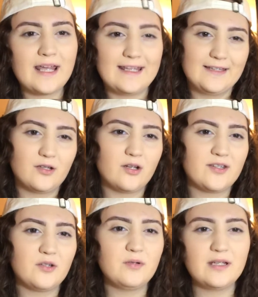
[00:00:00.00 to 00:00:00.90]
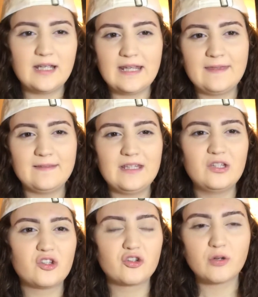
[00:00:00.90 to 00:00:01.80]
and also in the
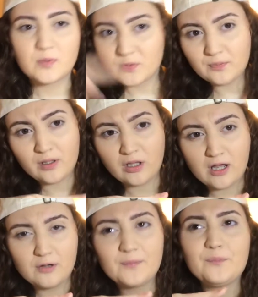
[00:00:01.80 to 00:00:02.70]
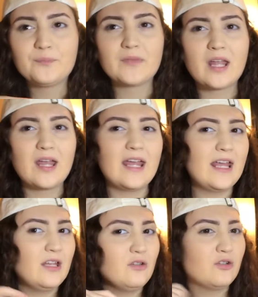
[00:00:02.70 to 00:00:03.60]
description below,
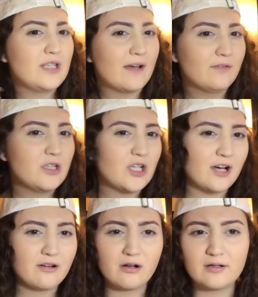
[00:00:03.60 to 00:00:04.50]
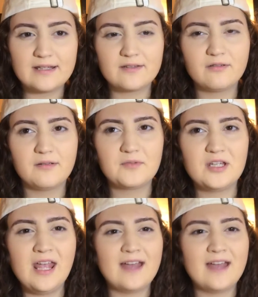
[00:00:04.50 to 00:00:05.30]
and you should definitely check her out on Instagram. She